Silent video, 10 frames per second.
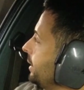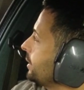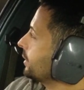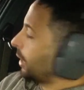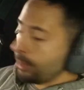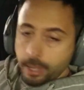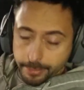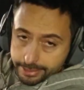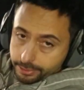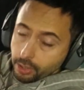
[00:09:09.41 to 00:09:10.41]
This time
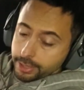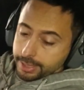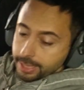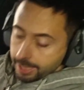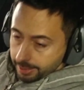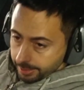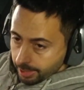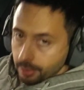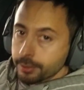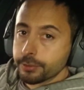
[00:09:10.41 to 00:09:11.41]
I'm at 90 k an
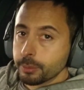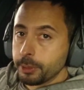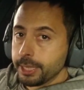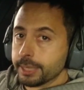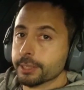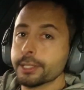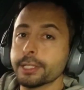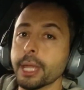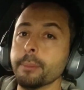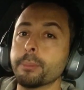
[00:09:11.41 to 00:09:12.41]
hour and repeating the
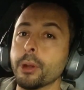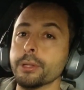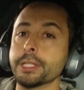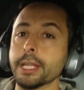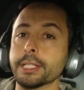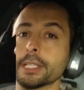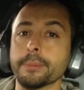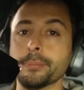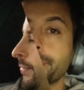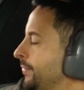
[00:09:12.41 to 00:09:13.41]
same process.